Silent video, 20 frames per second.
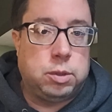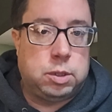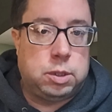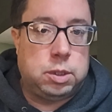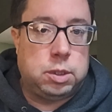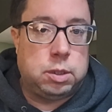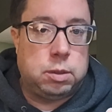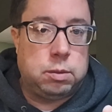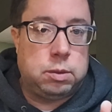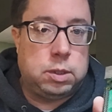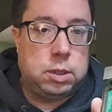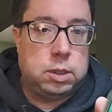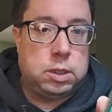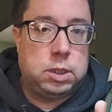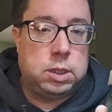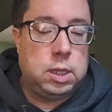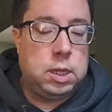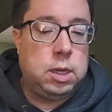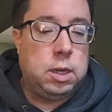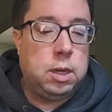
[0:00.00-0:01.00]
to
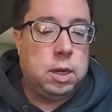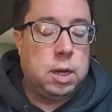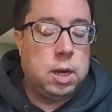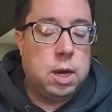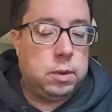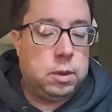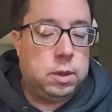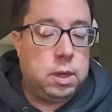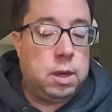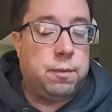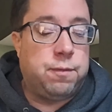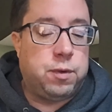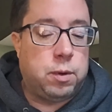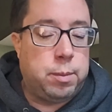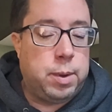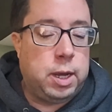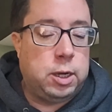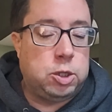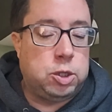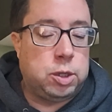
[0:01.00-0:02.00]
see the
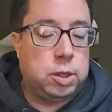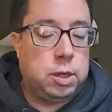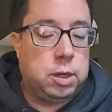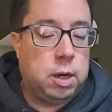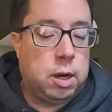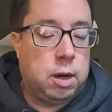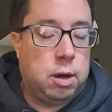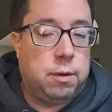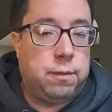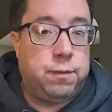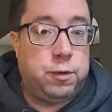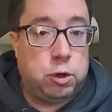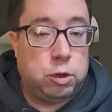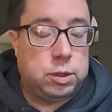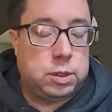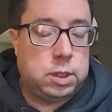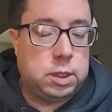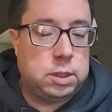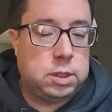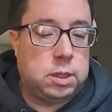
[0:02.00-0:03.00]
information of your
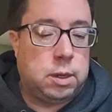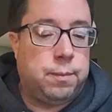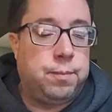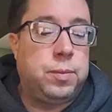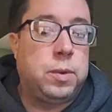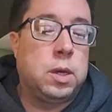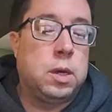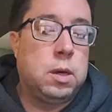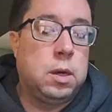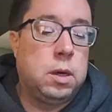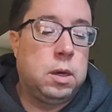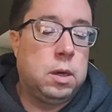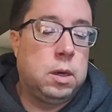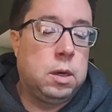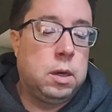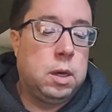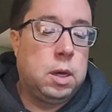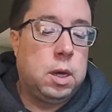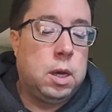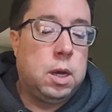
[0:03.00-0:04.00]
system.
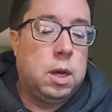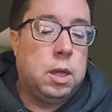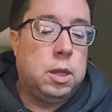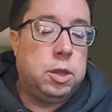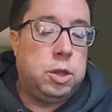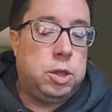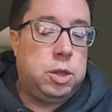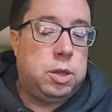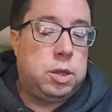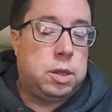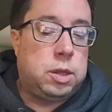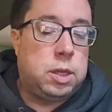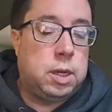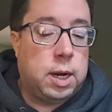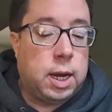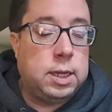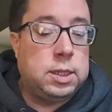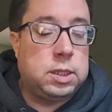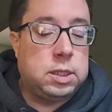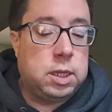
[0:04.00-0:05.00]
The
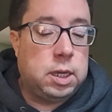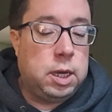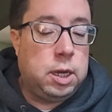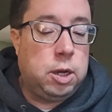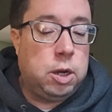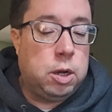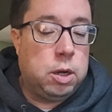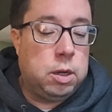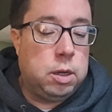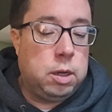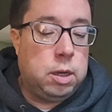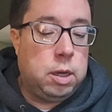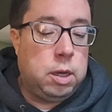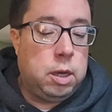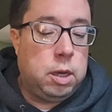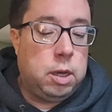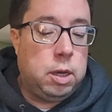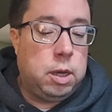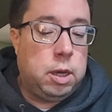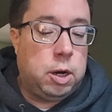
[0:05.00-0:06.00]
nice thing
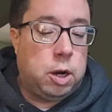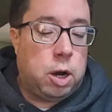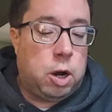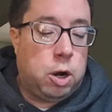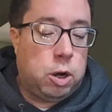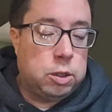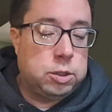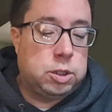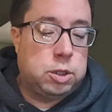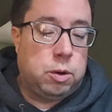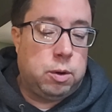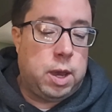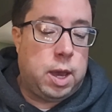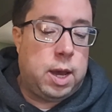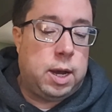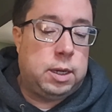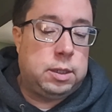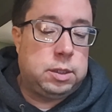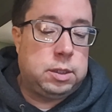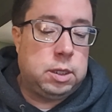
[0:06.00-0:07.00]
it also
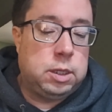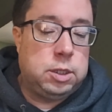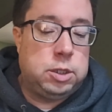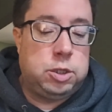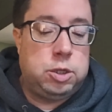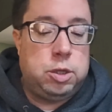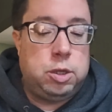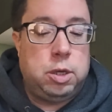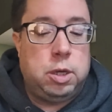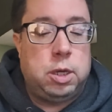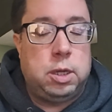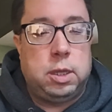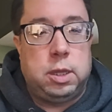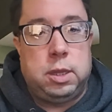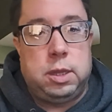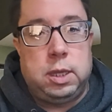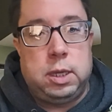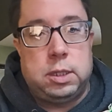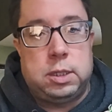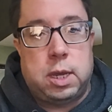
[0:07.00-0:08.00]
has is
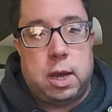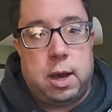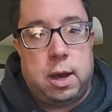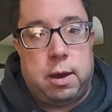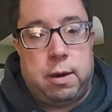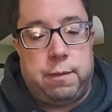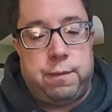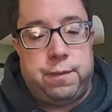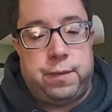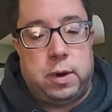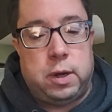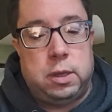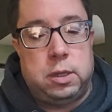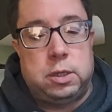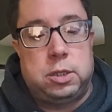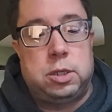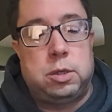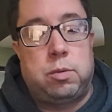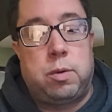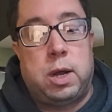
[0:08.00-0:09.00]
these have,
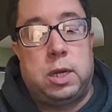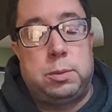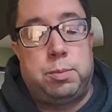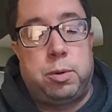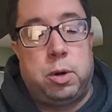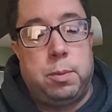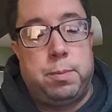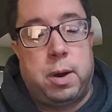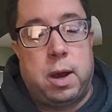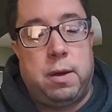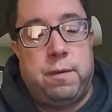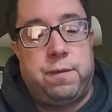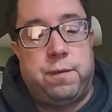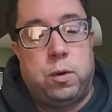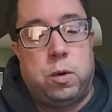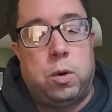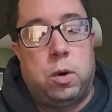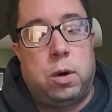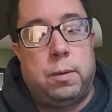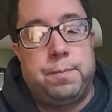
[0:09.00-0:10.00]
this is a Raspberry Pi
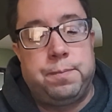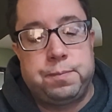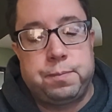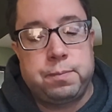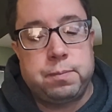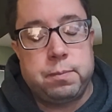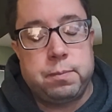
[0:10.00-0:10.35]
4.